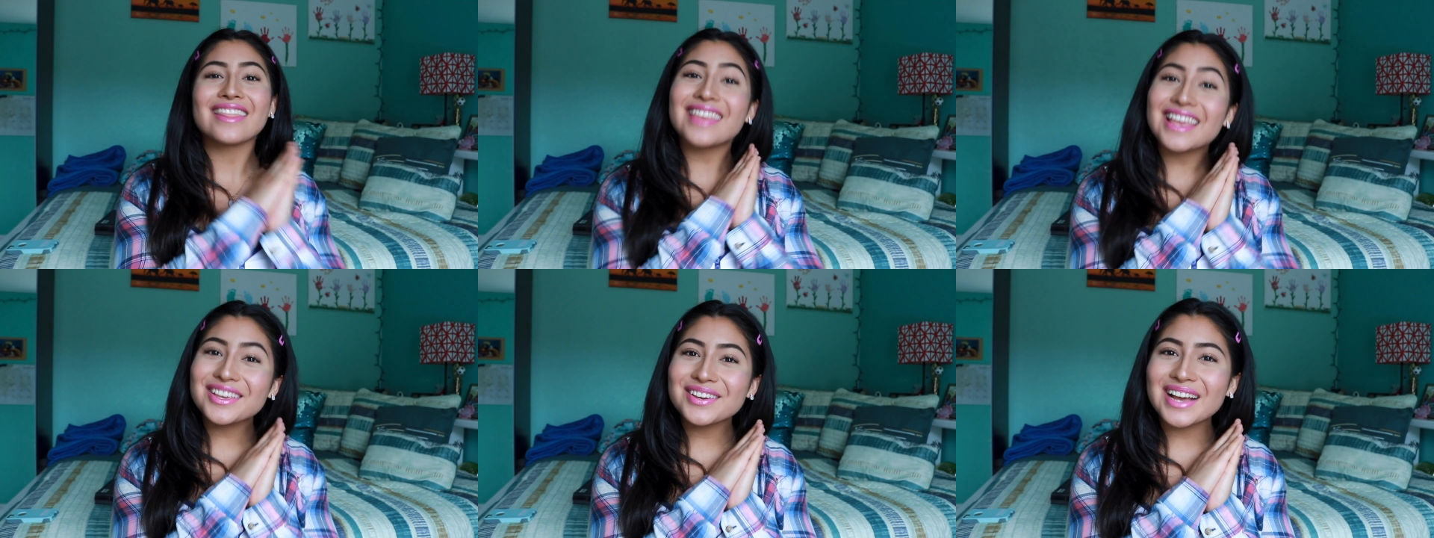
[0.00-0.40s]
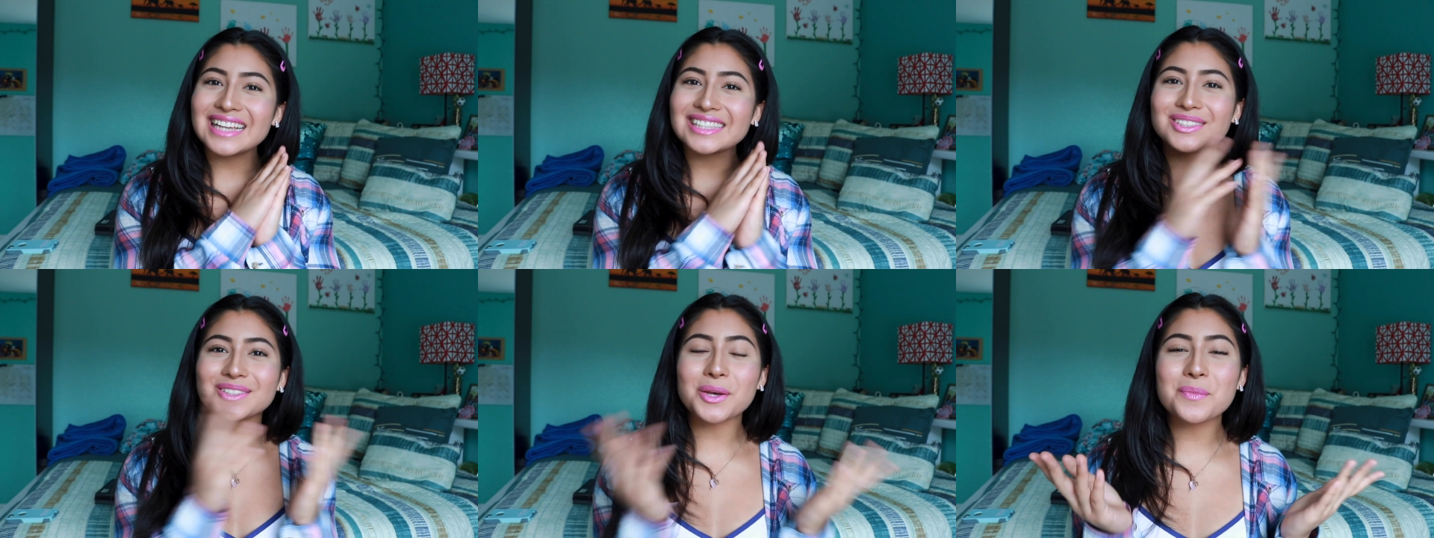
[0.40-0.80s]
Thank you
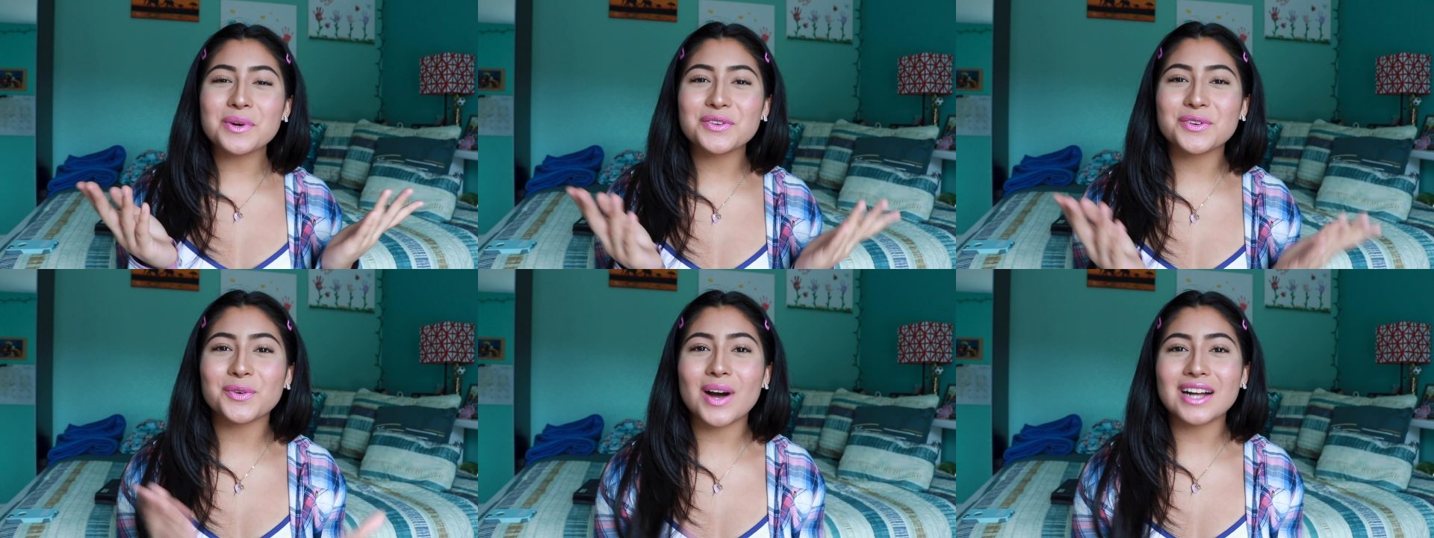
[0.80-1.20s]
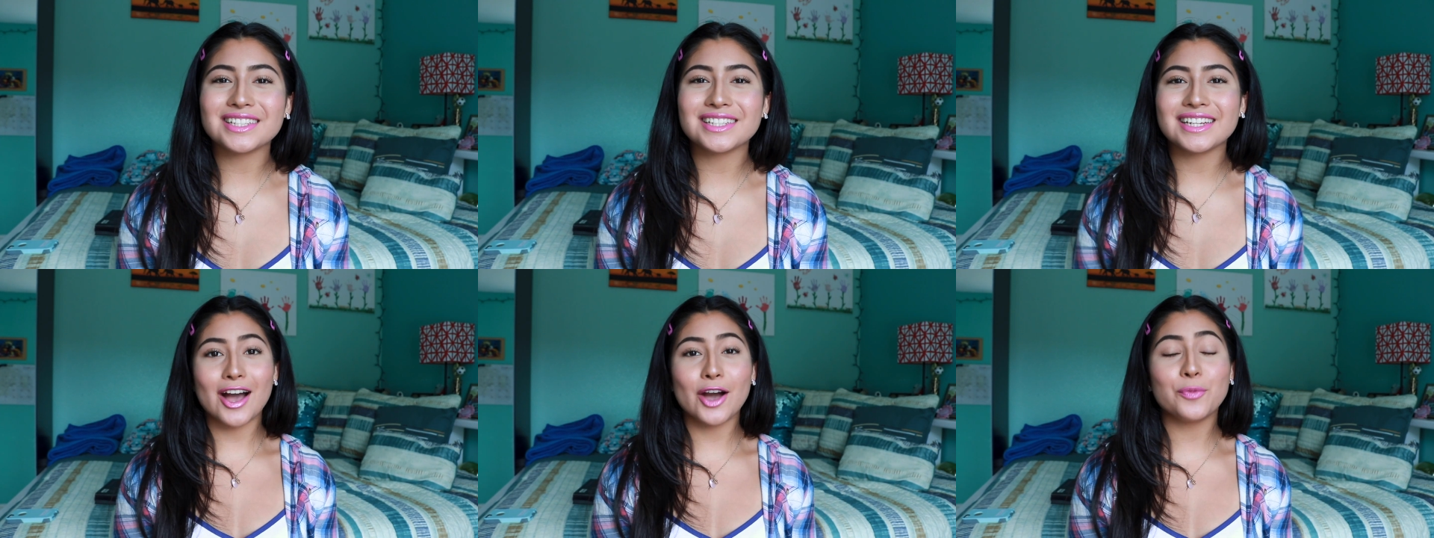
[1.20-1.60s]
guys so much for
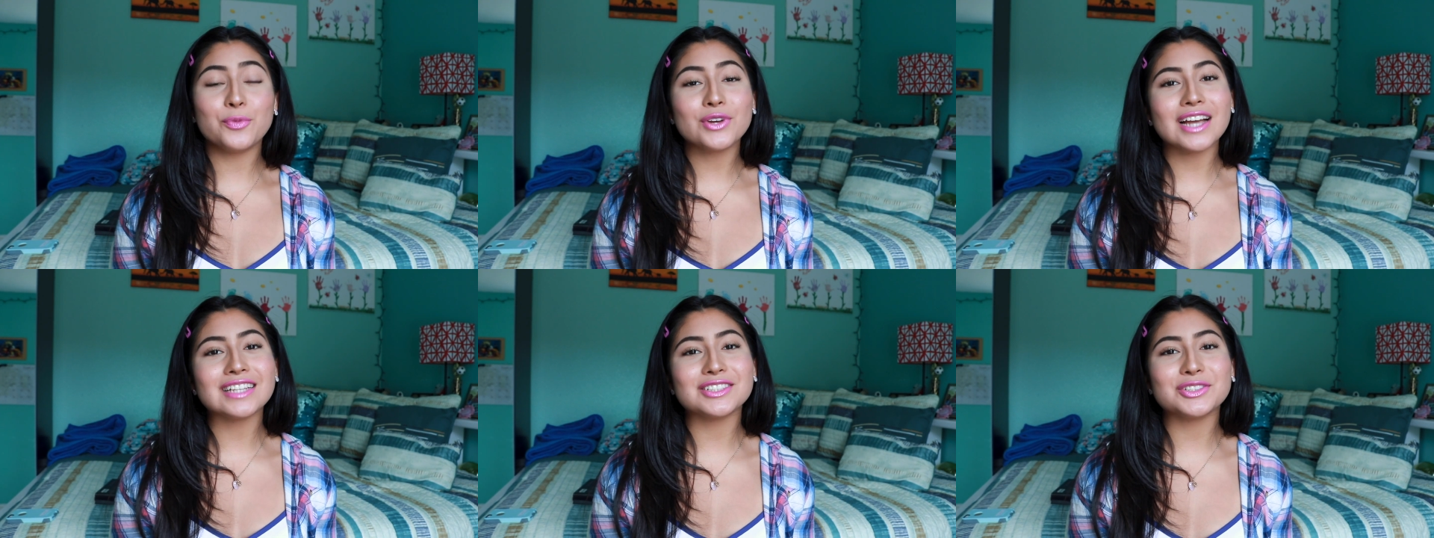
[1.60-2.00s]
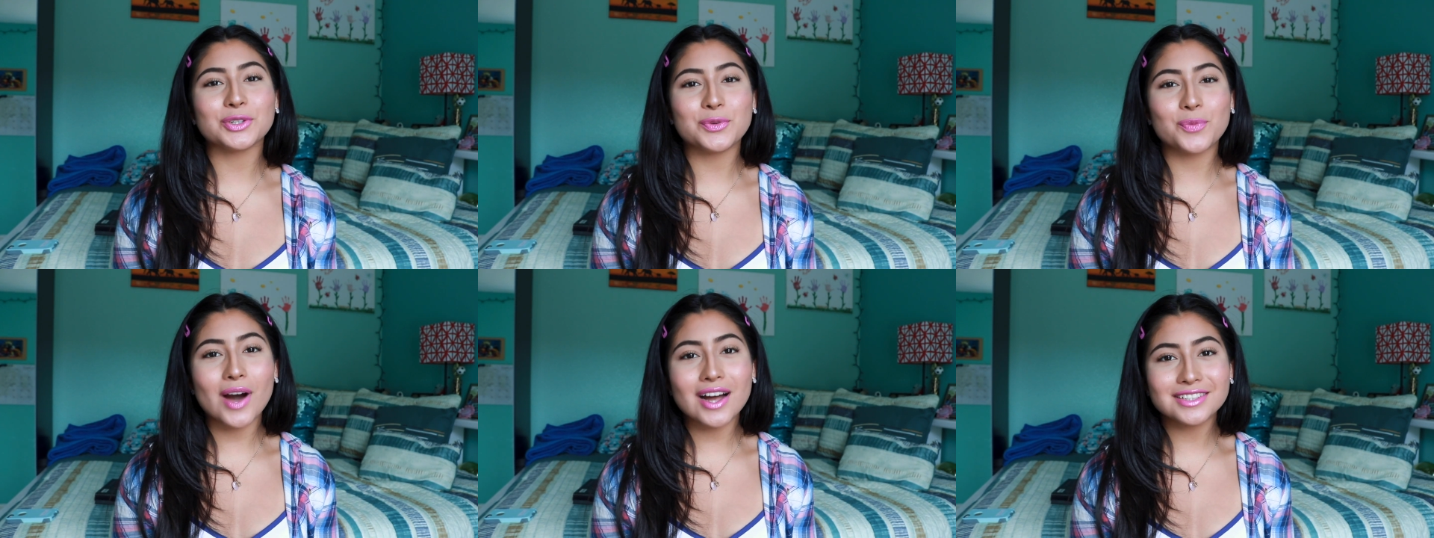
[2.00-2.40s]
watching. I hope you guys
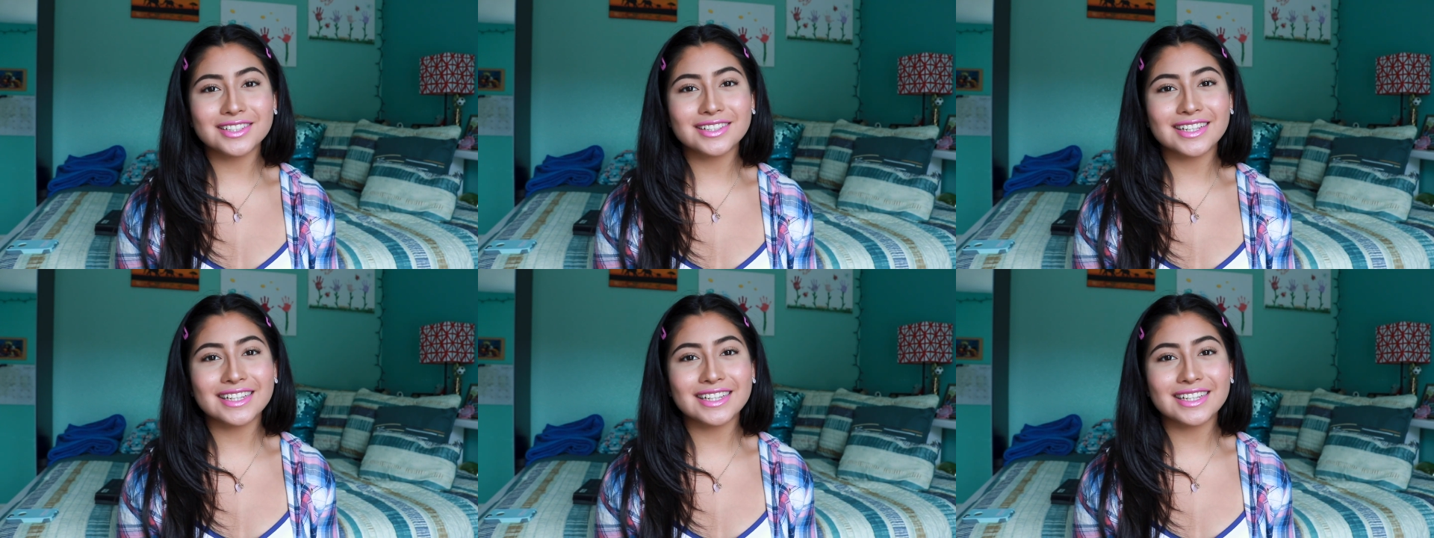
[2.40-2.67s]
enjoyed watching